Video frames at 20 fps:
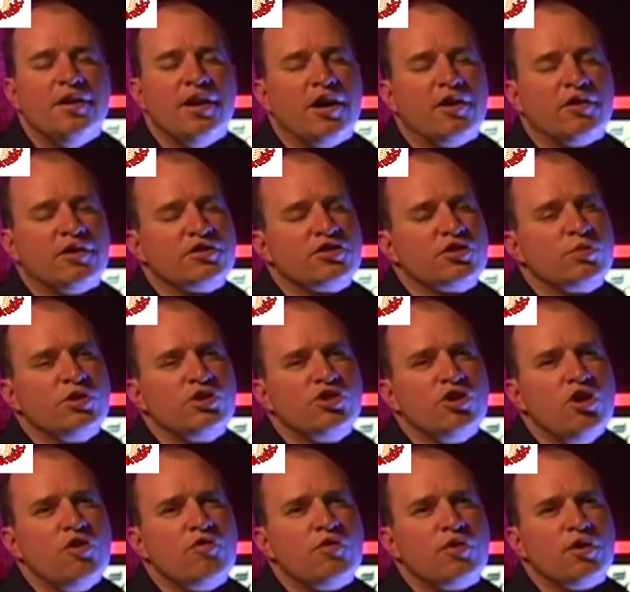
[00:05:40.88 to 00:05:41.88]
Now let's
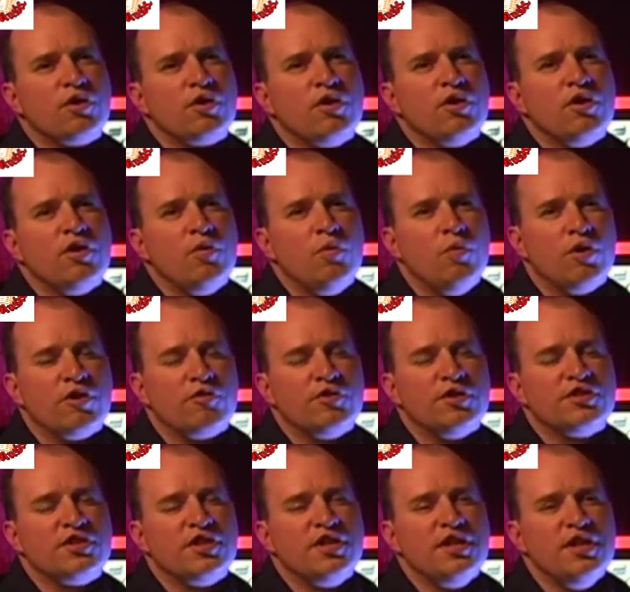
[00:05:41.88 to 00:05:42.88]
switch over. What
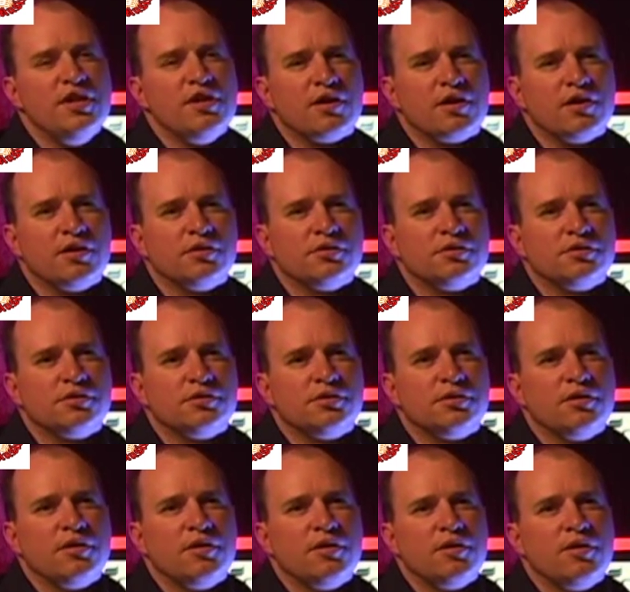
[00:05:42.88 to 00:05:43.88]
if it's here?
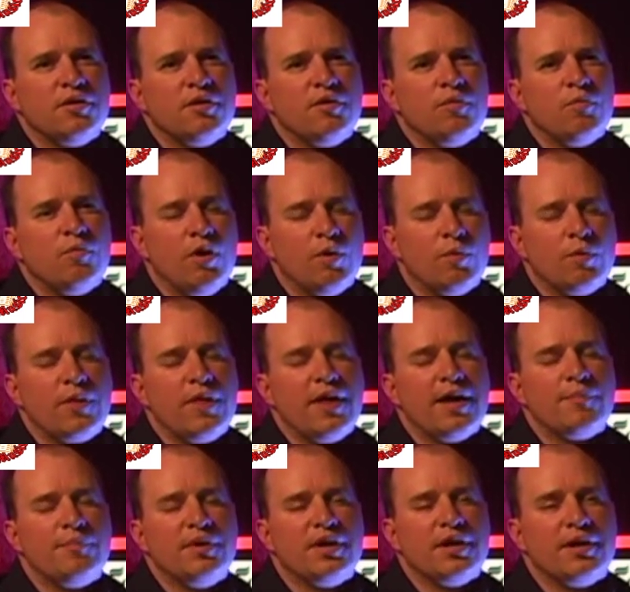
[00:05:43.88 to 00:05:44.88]
What would
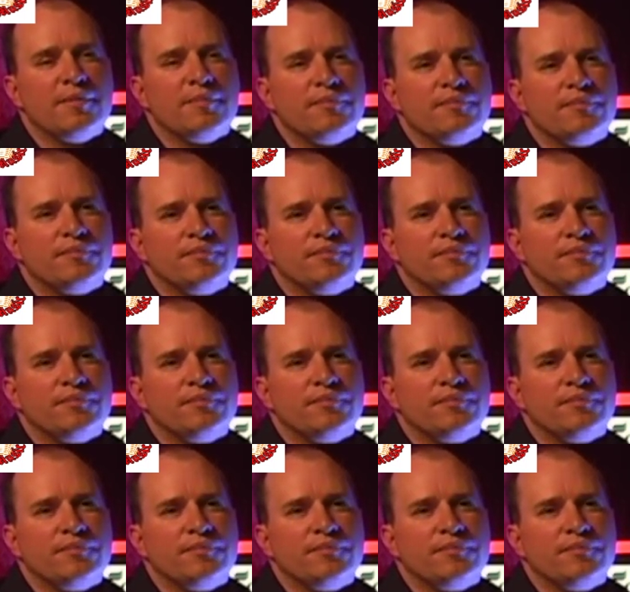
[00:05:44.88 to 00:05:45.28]
that be?